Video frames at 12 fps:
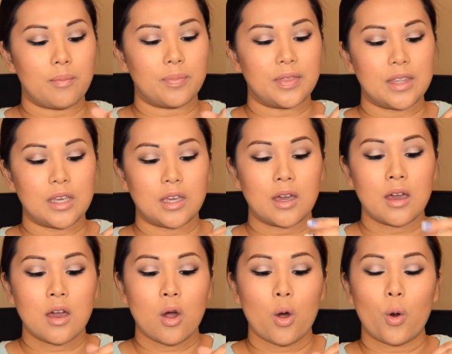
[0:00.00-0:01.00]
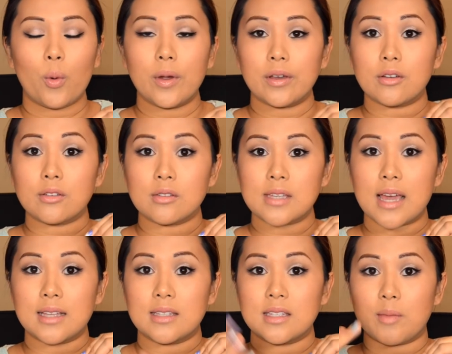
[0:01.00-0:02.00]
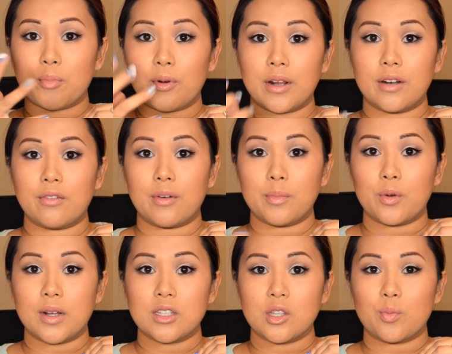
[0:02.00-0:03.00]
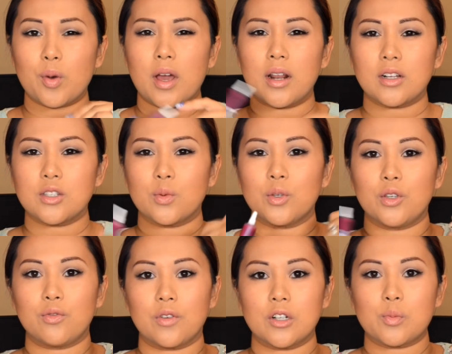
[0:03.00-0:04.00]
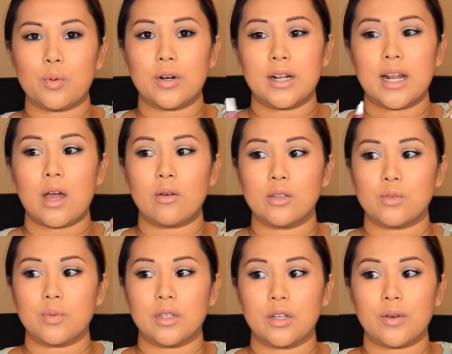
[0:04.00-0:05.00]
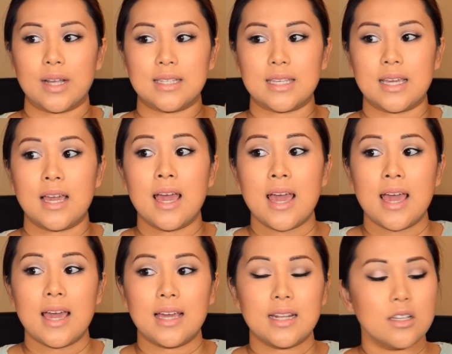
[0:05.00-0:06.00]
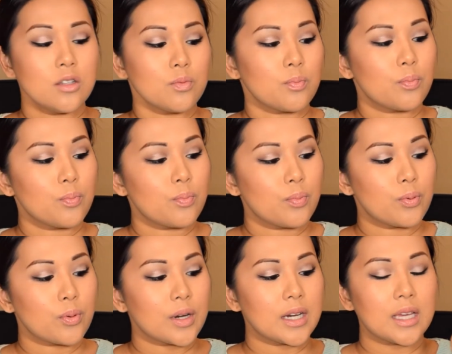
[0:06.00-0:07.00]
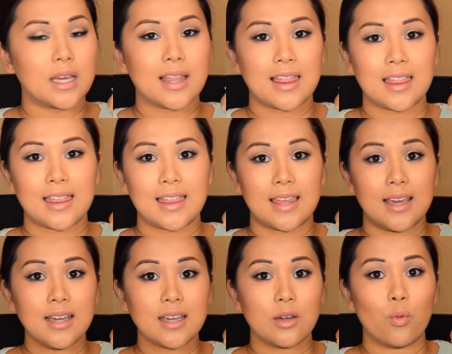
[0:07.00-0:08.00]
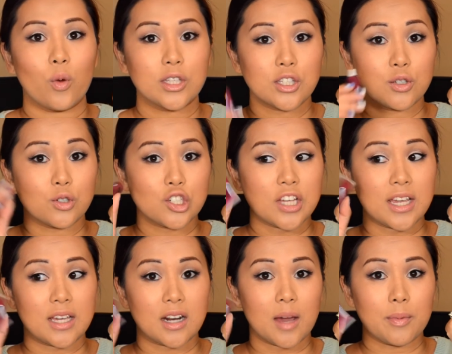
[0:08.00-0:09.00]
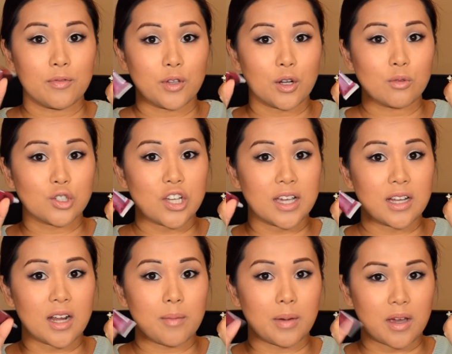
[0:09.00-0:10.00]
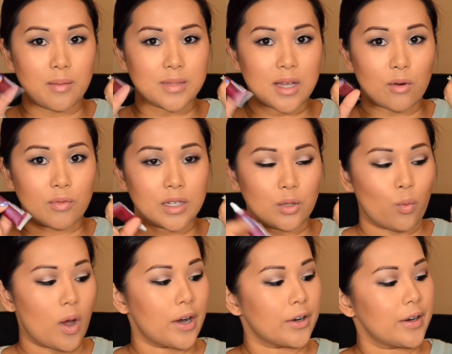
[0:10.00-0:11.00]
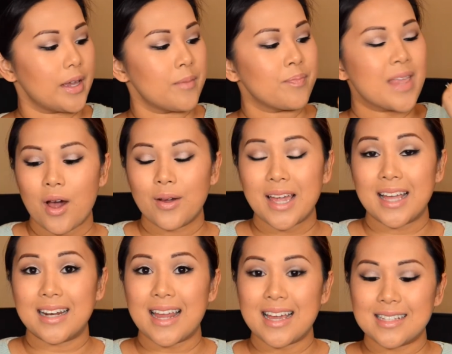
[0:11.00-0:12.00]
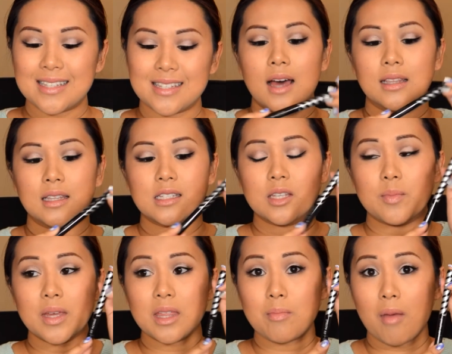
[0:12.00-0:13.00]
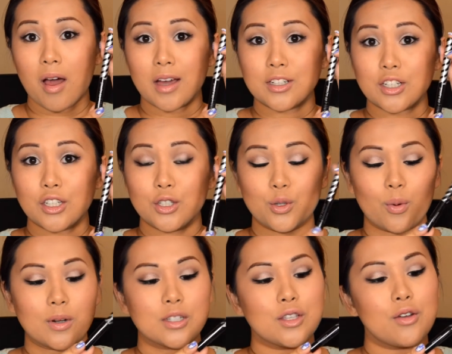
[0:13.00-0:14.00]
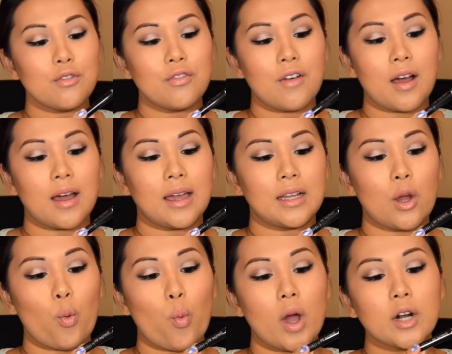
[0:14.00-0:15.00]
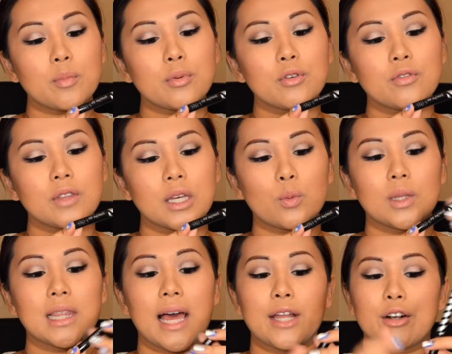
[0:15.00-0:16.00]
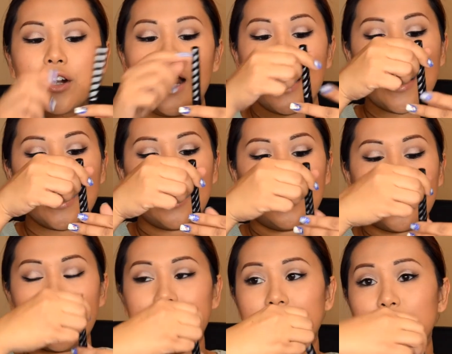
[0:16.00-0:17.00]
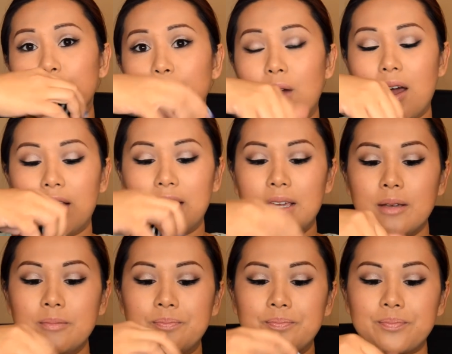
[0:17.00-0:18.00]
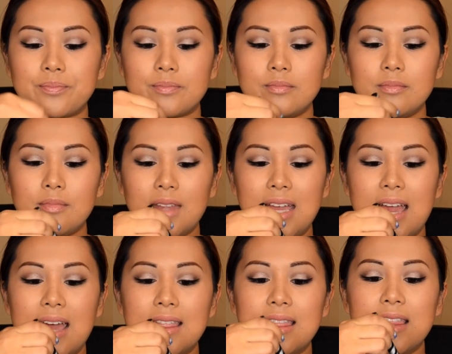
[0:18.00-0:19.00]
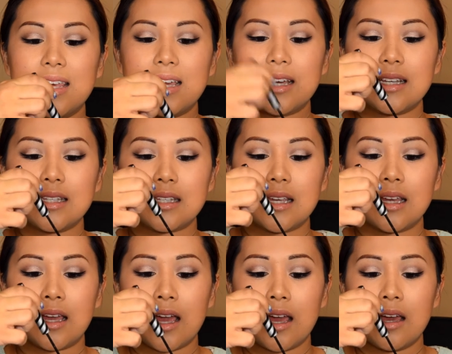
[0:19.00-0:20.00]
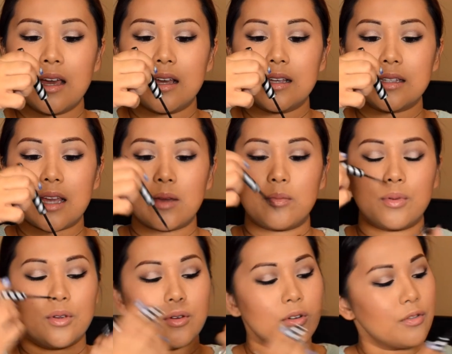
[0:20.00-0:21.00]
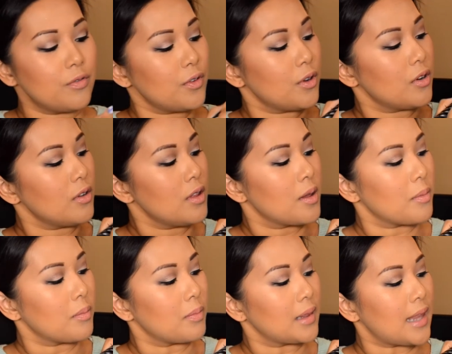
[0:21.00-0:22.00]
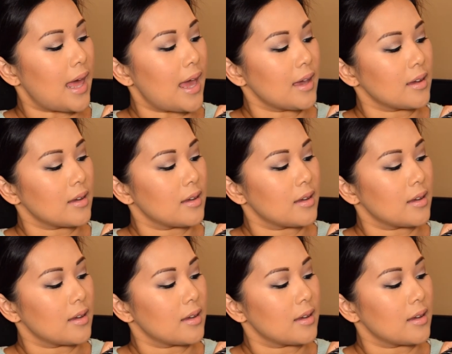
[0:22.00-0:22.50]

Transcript: the oils had separated from the rest of the product, so when you first poured it out, it was really crazy. It is pretty thick once you shake it up. If you don't shake it up, it comes out really watery. Okay, next is Elizabeth Mott You're So Fine Waterproof Liquid Liner in Glitterati. And this is a beautiful black